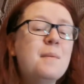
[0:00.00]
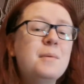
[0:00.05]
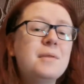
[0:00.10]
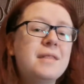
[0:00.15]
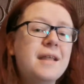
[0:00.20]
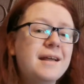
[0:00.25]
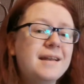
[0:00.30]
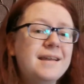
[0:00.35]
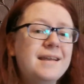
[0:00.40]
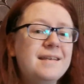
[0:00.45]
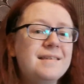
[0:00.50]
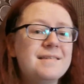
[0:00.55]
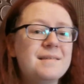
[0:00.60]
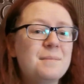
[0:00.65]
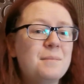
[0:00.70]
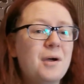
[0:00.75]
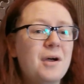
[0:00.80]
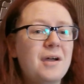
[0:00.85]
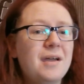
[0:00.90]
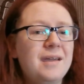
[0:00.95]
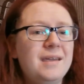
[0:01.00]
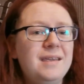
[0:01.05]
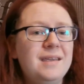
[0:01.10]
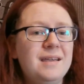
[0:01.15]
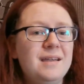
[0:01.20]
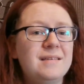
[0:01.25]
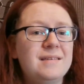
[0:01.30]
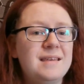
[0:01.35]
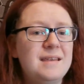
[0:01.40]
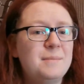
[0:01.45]
But that is
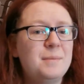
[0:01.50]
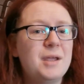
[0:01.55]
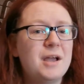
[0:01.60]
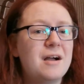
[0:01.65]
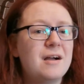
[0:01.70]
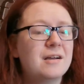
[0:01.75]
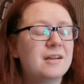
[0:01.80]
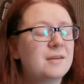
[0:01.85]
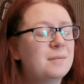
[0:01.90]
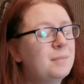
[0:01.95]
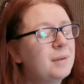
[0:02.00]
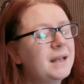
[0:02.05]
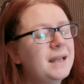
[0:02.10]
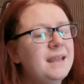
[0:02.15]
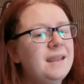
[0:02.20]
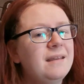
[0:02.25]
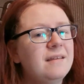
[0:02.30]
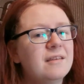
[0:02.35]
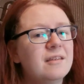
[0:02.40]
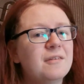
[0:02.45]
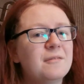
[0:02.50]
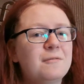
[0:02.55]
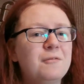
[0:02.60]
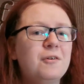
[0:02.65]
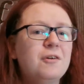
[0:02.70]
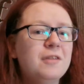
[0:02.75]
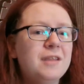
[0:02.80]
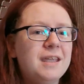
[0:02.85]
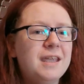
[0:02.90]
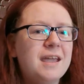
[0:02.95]
my TBR complete
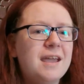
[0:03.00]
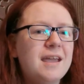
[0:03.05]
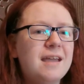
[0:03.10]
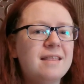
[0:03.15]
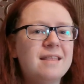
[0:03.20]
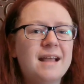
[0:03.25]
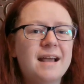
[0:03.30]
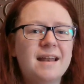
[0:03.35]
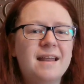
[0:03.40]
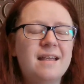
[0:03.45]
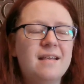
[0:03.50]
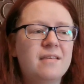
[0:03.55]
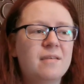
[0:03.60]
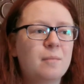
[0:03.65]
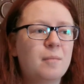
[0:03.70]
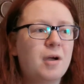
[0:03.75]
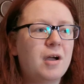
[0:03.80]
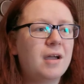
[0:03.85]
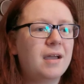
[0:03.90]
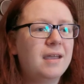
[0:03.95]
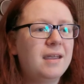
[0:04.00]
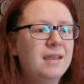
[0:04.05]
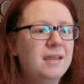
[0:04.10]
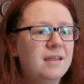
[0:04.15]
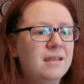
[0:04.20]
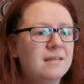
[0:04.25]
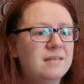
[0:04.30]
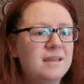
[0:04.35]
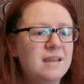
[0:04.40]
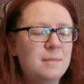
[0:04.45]
for the year. That is
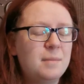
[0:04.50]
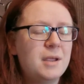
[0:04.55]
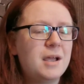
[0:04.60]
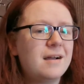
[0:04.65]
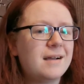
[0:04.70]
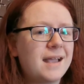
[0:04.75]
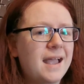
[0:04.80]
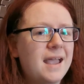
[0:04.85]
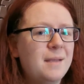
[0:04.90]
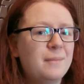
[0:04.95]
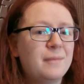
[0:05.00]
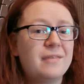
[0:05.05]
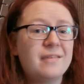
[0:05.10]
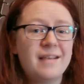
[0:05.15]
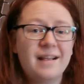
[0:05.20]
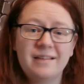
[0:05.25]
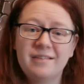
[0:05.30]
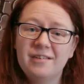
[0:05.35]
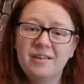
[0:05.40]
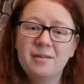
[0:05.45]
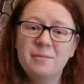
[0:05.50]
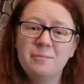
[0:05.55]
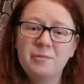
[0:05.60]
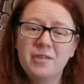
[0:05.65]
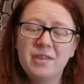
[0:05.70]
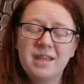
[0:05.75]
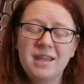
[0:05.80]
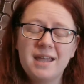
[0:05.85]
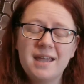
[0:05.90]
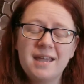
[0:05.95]
my TBR game set up
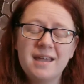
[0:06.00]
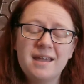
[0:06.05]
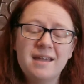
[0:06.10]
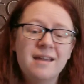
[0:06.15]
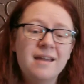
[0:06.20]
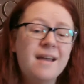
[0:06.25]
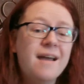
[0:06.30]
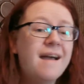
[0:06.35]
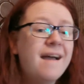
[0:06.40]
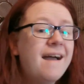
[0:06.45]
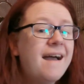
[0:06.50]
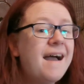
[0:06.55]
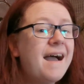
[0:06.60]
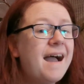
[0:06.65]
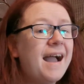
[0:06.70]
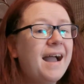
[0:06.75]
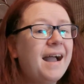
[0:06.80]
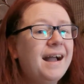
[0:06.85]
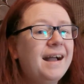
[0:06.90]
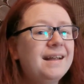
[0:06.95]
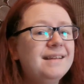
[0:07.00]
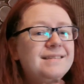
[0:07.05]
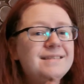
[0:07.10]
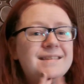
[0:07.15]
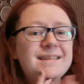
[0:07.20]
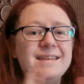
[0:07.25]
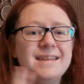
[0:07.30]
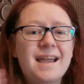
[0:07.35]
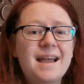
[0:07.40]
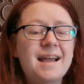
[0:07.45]
for the year.
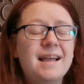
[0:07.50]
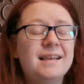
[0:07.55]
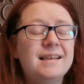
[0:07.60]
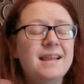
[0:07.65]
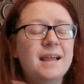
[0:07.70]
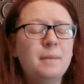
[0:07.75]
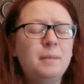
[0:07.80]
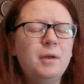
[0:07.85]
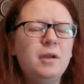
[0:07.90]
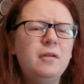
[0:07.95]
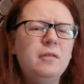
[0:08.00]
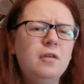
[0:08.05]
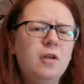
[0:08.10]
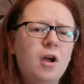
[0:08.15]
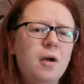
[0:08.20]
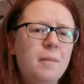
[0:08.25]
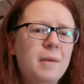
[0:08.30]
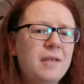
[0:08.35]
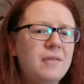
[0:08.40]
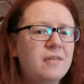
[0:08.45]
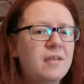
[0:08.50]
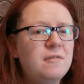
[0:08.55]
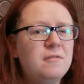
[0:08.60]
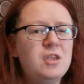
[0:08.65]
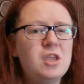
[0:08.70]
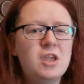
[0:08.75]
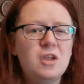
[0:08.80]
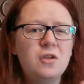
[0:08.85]
And yeah, let me know in the comments if